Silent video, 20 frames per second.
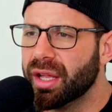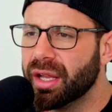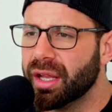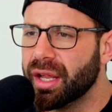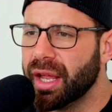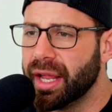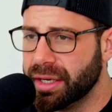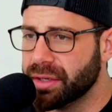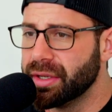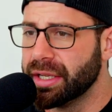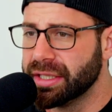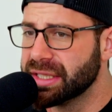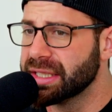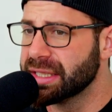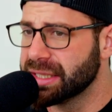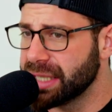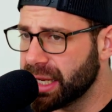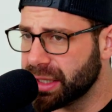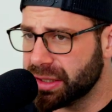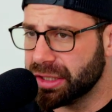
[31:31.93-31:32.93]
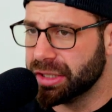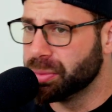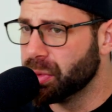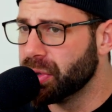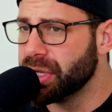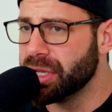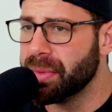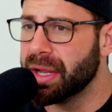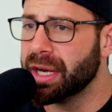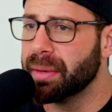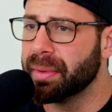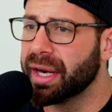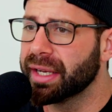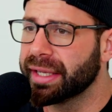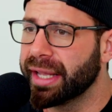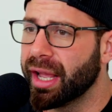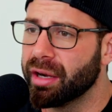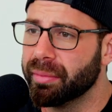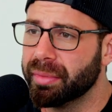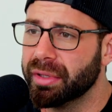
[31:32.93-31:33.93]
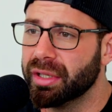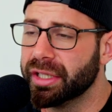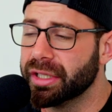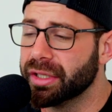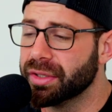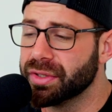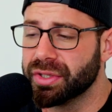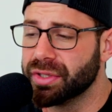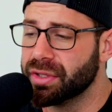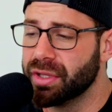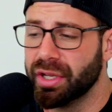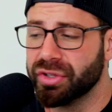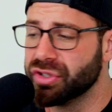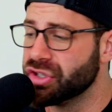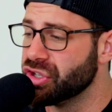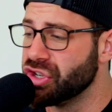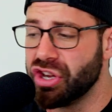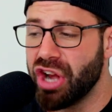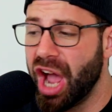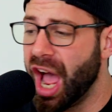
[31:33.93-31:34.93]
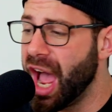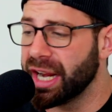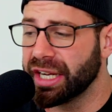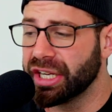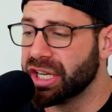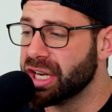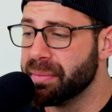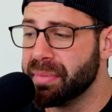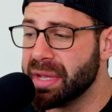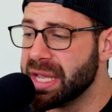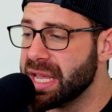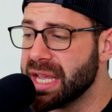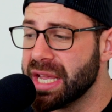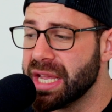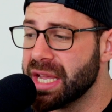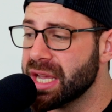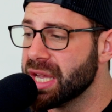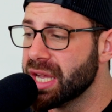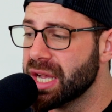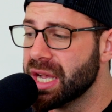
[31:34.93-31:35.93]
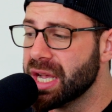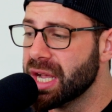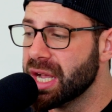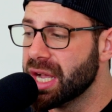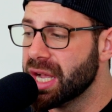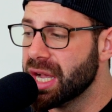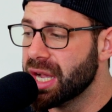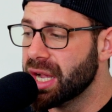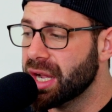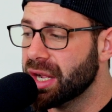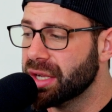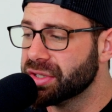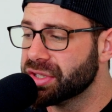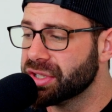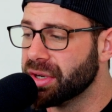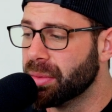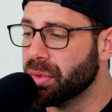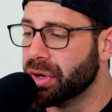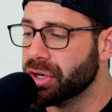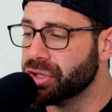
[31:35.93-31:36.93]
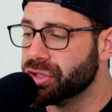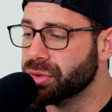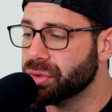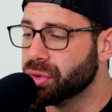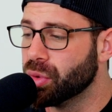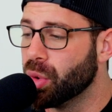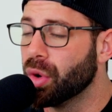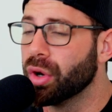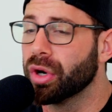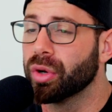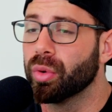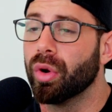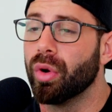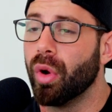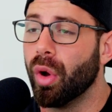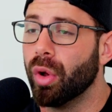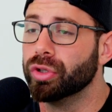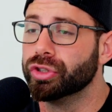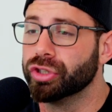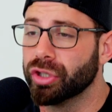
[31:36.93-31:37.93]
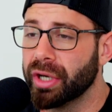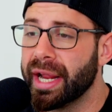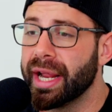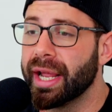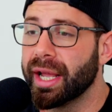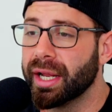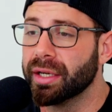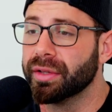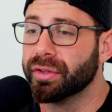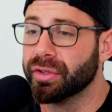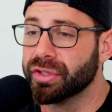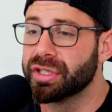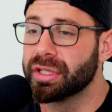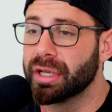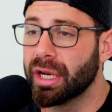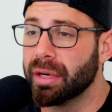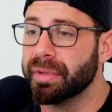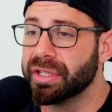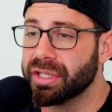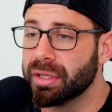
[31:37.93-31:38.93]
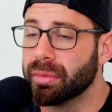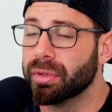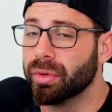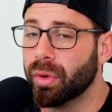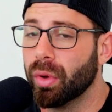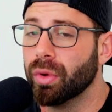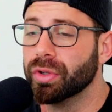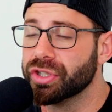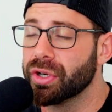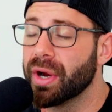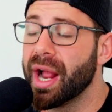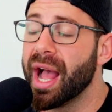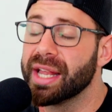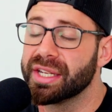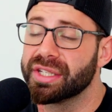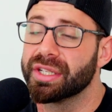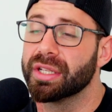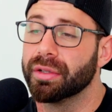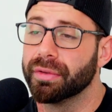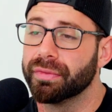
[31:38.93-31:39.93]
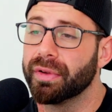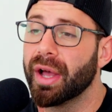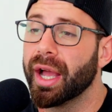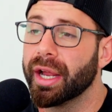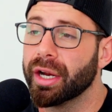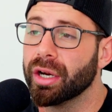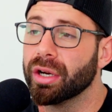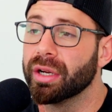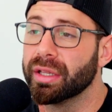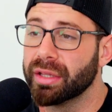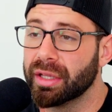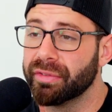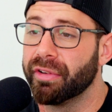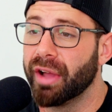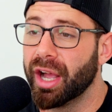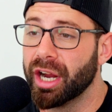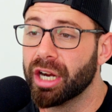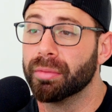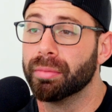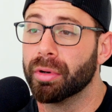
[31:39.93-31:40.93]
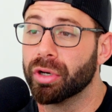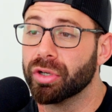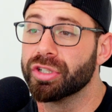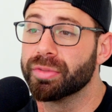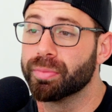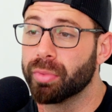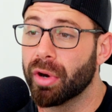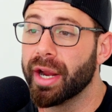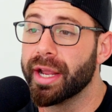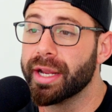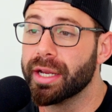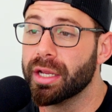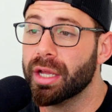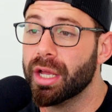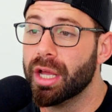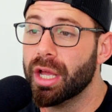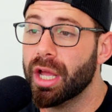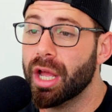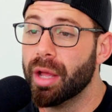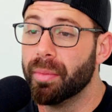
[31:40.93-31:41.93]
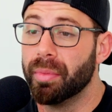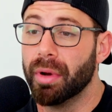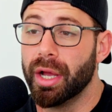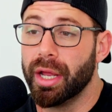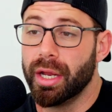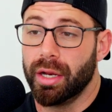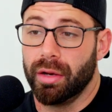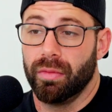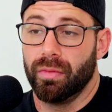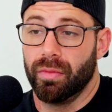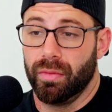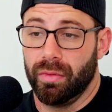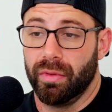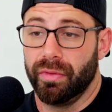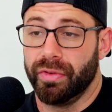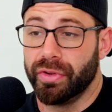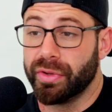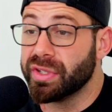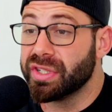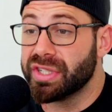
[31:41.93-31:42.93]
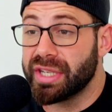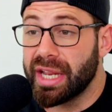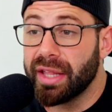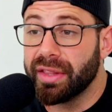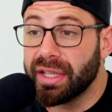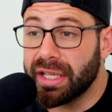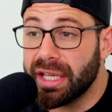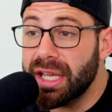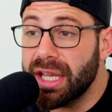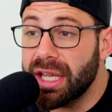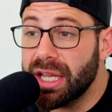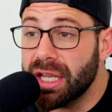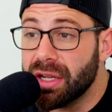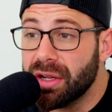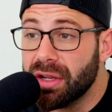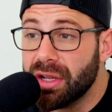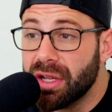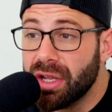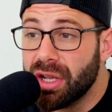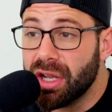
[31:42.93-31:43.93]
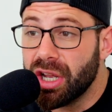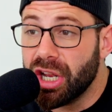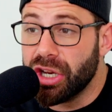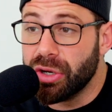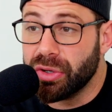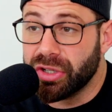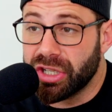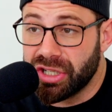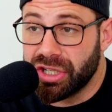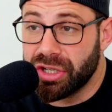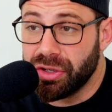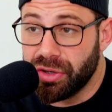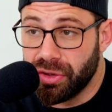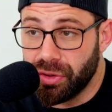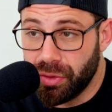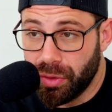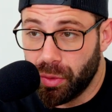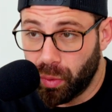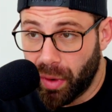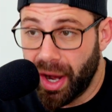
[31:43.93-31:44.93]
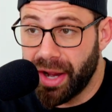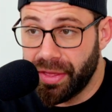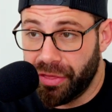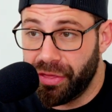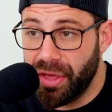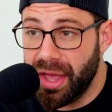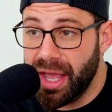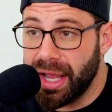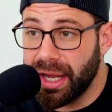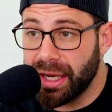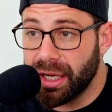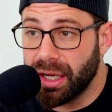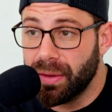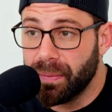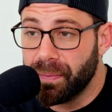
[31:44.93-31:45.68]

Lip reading: And it's exactly the point you made about accountability. He goes, there's not going to be someone to quote unquote hold your hand. There's going to be someone who holds your ass to the fire, and the fire burns bright, but you can stand the heat. You can continue to do the right thing.